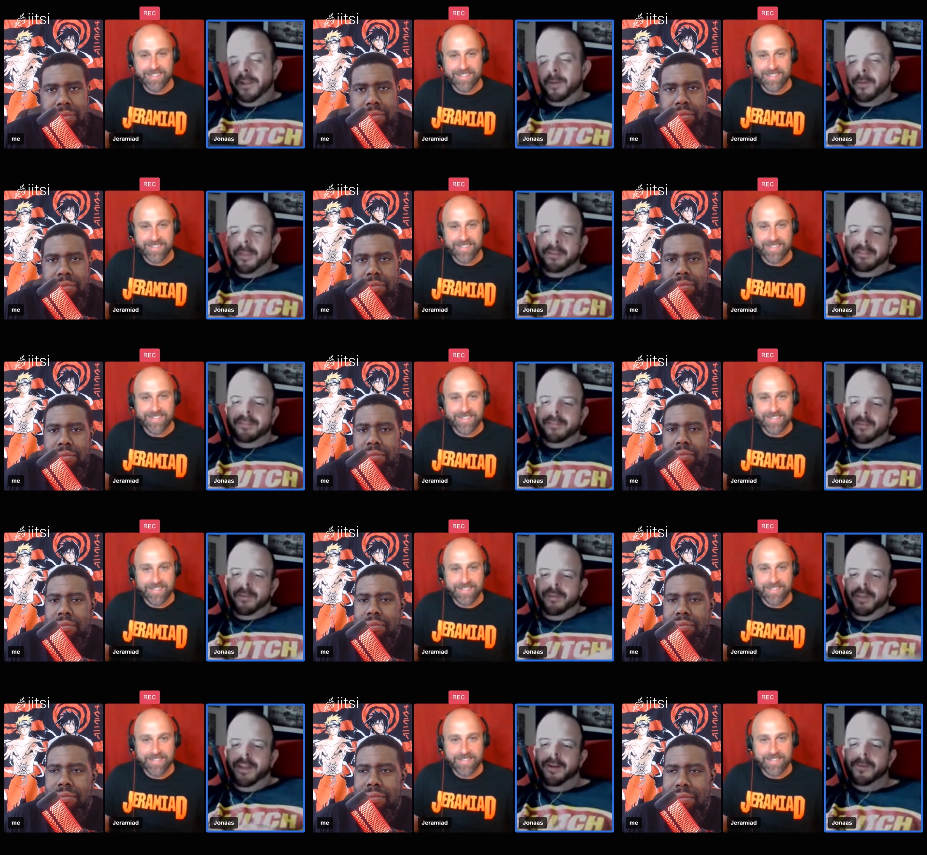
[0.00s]
Speaker 1: with us.
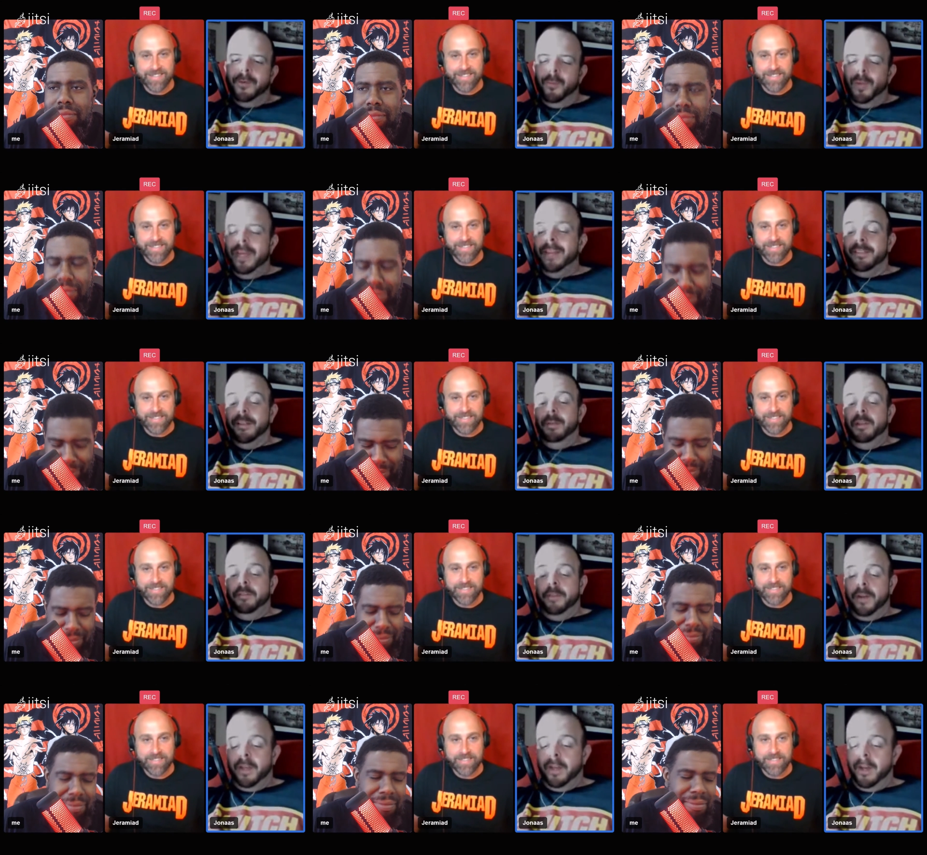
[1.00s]
You know, we need somebody
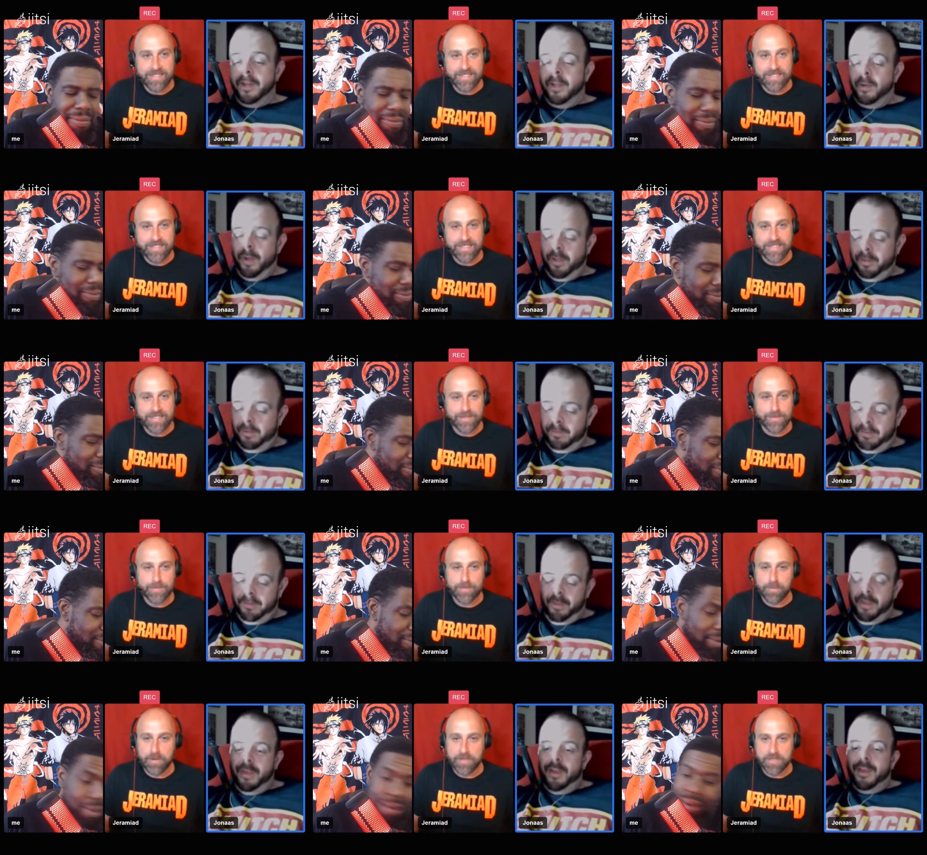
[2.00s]
funny on here, right?
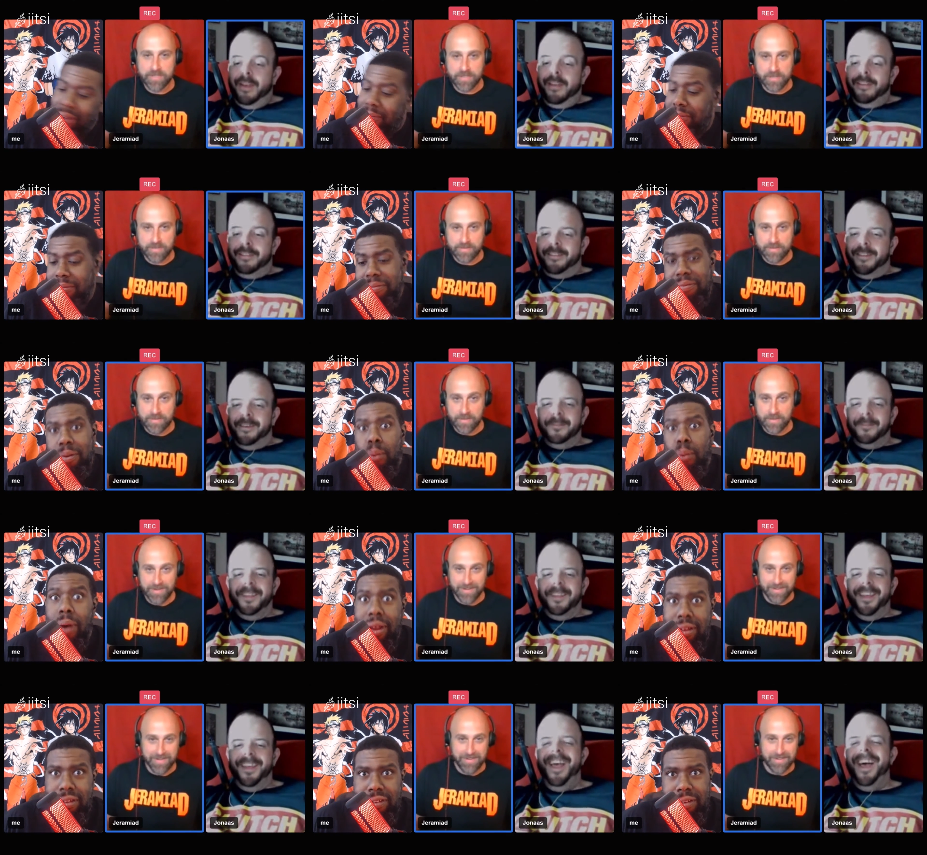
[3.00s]
Pressure's on for once.